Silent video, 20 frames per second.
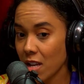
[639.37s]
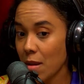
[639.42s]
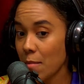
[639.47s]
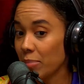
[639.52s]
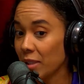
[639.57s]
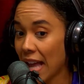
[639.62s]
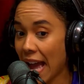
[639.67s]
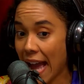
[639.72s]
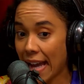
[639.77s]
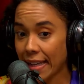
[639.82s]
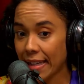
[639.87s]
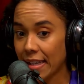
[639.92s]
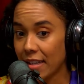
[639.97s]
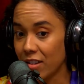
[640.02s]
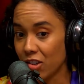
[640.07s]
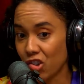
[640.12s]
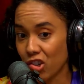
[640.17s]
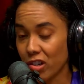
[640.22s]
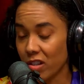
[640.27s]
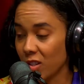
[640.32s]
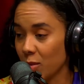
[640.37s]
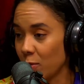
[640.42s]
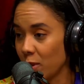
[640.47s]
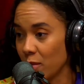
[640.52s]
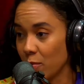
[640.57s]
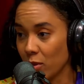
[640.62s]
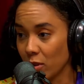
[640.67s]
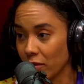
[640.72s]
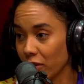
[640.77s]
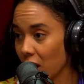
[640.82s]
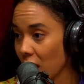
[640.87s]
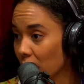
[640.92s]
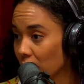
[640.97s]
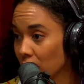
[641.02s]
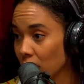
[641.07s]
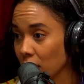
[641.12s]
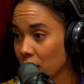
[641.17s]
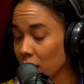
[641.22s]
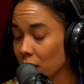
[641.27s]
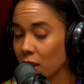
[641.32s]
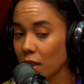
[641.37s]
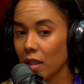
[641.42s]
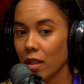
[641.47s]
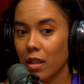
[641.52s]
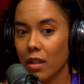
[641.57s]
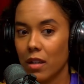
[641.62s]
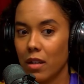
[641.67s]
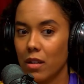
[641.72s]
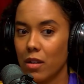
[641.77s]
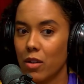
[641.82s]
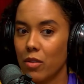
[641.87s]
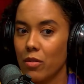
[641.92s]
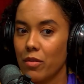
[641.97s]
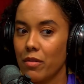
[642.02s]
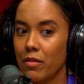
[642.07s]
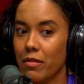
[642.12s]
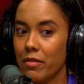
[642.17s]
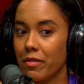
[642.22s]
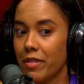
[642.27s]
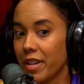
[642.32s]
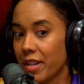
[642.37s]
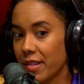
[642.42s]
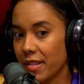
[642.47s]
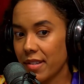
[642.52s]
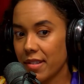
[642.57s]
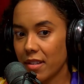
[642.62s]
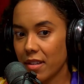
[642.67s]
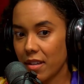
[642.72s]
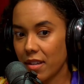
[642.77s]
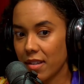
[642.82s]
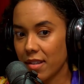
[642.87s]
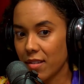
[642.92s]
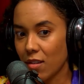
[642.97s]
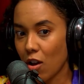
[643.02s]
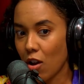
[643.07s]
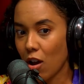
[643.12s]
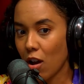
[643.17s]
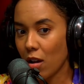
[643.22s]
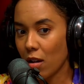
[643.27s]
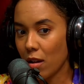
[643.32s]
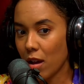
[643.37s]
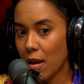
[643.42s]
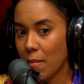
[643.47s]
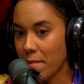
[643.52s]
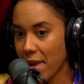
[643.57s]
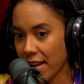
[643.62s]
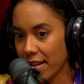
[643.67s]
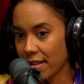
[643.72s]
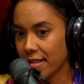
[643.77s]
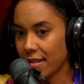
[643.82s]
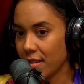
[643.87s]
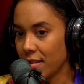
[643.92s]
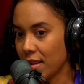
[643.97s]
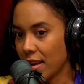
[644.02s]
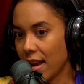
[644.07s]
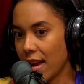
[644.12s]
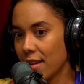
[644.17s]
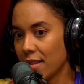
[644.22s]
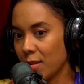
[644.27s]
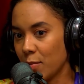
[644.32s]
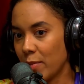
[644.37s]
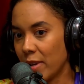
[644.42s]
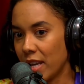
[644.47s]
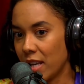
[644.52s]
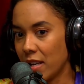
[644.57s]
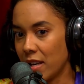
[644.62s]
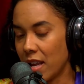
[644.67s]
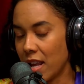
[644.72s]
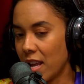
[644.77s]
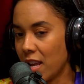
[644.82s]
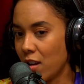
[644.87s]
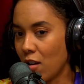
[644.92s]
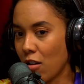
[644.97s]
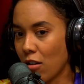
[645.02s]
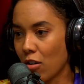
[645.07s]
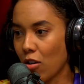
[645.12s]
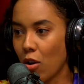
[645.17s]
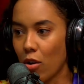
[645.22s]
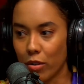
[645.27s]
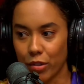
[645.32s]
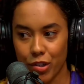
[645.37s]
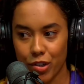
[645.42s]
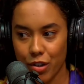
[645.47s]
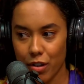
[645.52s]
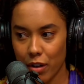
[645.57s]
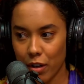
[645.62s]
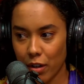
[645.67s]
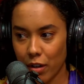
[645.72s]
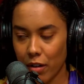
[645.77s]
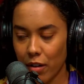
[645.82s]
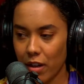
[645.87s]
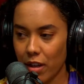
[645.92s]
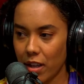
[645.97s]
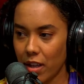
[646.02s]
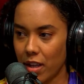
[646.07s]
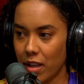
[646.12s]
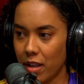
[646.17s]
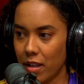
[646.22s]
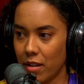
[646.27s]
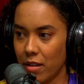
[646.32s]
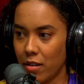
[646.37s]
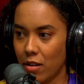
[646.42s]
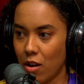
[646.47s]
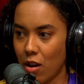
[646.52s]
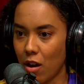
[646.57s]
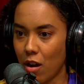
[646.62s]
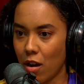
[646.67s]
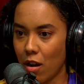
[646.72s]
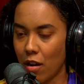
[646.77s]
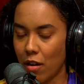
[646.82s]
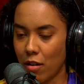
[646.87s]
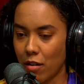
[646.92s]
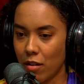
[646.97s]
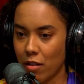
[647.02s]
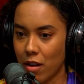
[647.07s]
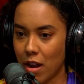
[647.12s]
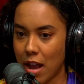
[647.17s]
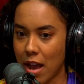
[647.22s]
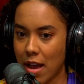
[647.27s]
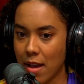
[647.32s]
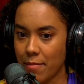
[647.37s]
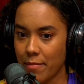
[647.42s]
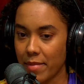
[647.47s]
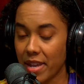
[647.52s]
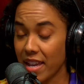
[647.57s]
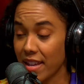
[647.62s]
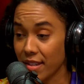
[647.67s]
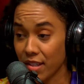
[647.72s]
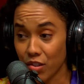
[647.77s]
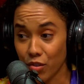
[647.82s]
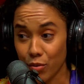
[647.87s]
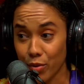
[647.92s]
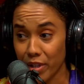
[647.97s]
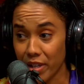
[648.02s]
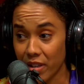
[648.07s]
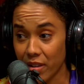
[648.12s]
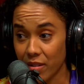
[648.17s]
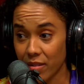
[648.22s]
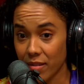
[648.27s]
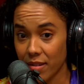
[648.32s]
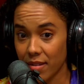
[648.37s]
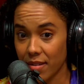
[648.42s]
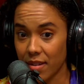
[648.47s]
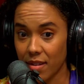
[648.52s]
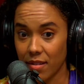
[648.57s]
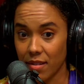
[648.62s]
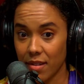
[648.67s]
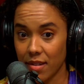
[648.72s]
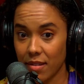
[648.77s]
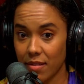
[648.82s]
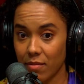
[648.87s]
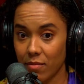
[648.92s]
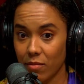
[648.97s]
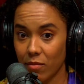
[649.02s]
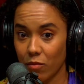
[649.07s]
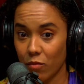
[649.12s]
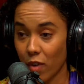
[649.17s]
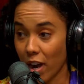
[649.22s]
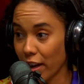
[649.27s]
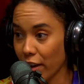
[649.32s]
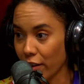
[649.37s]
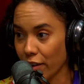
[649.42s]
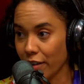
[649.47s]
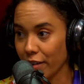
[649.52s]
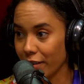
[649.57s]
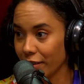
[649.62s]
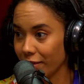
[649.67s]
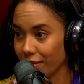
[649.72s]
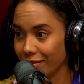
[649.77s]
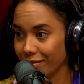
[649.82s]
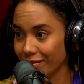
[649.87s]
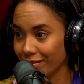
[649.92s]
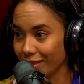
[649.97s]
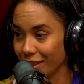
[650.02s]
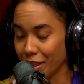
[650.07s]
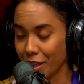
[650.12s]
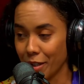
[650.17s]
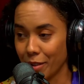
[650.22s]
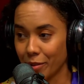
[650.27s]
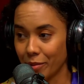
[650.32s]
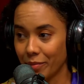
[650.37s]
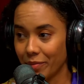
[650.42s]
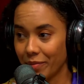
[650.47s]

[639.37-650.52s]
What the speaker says: Black, Indigenous people of color. This is a medicine that has been in our culture, in our history since record, you know?